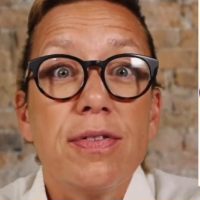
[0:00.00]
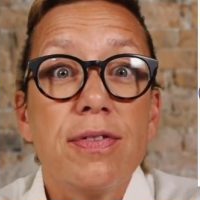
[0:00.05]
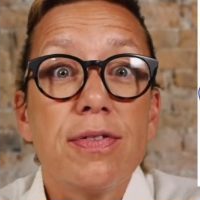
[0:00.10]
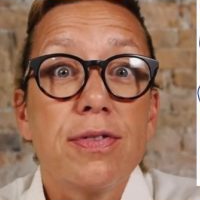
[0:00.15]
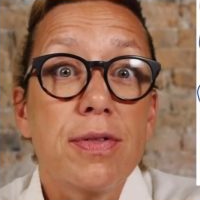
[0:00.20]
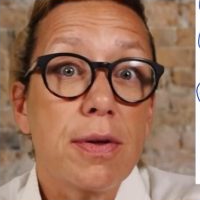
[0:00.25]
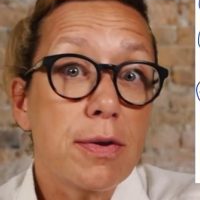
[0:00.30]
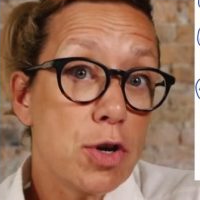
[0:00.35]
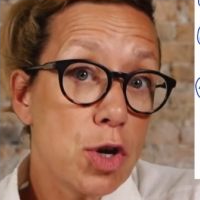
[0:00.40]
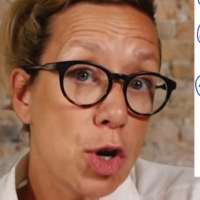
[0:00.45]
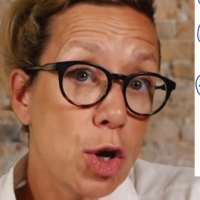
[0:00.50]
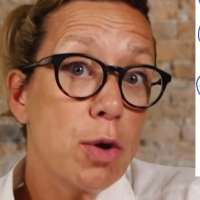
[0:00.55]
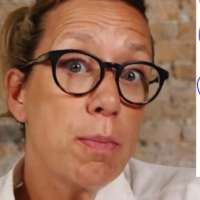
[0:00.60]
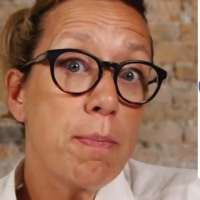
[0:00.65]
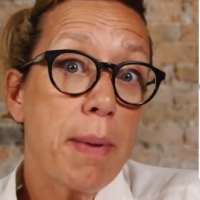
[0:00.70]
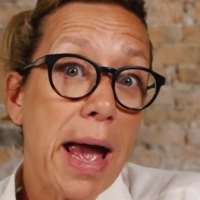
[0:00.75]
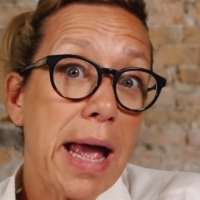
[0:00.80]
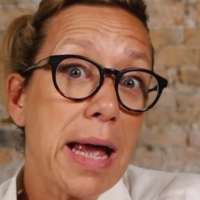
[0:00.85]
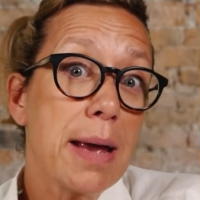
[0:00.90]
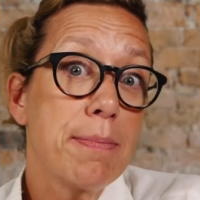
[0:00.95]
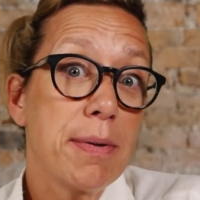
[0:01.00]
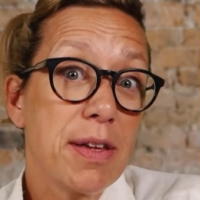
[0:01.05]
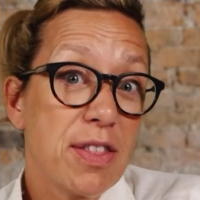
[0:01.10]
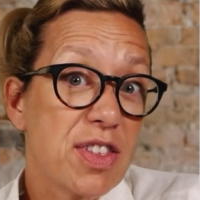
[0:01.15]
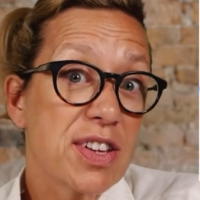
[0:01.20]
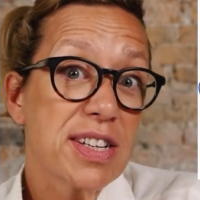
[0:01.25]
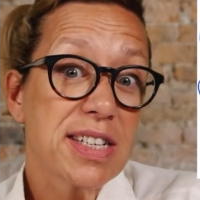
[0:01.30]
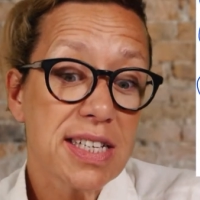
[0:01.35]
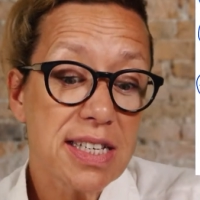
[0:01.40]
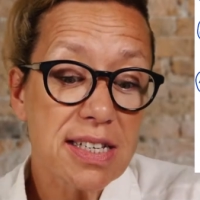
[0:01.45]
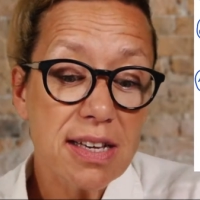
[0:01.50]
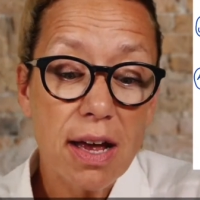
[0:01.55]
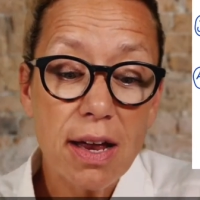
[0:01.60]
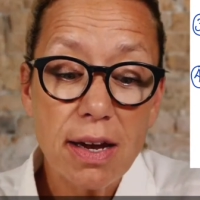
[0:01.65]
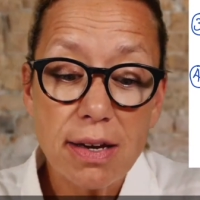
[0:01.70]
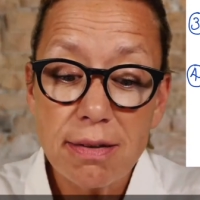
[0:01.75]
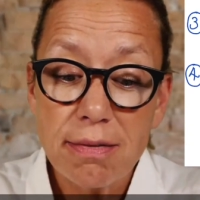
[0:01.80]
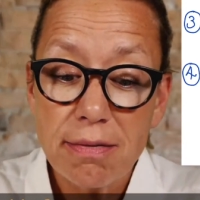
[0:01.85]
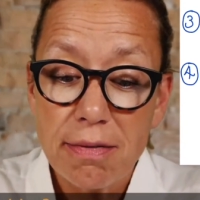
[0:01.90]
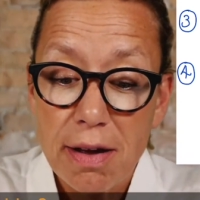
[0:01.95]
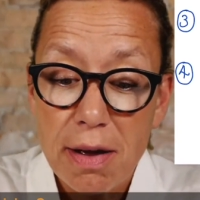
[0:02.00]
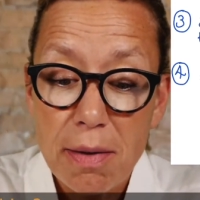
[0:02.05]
the new baby, the son,